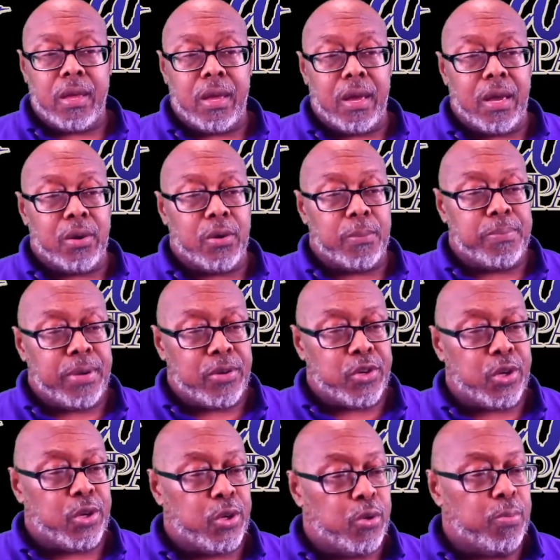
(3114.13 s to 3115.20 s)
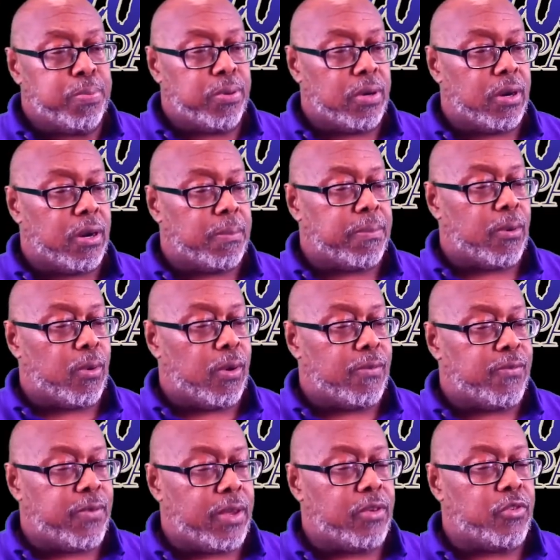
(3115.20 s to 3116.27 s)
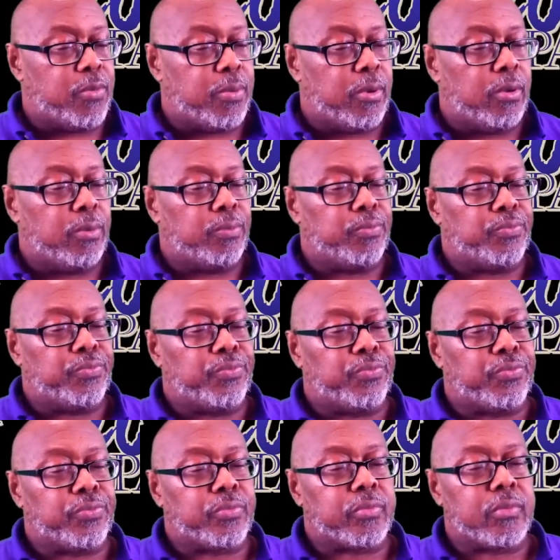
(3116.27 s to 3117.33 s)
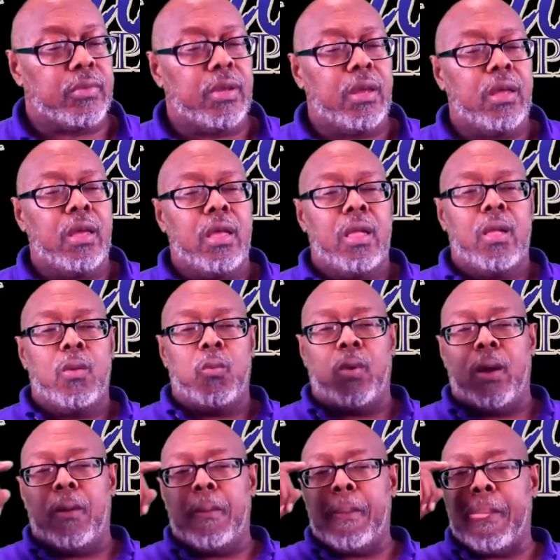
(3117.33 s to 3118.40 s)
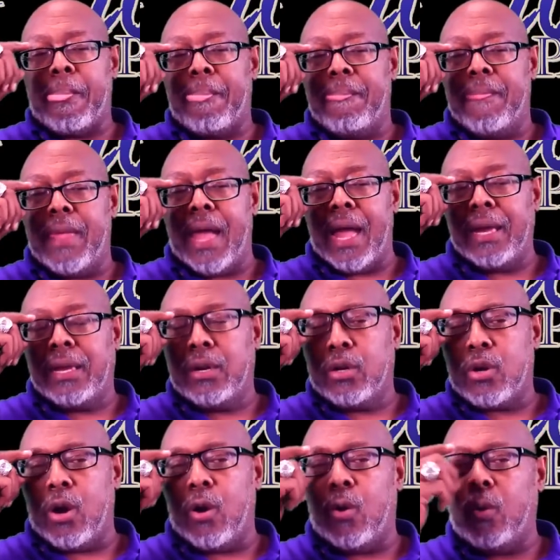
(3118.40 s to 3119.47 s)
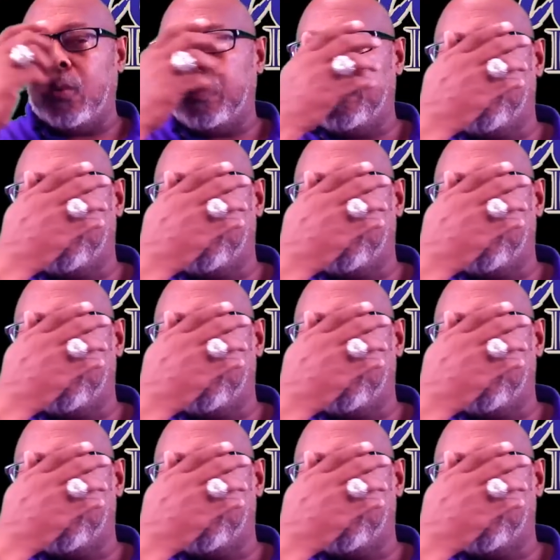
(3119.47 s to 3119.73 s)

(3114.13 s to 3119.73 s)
and the picture you put up on Facebook." Well, I get a call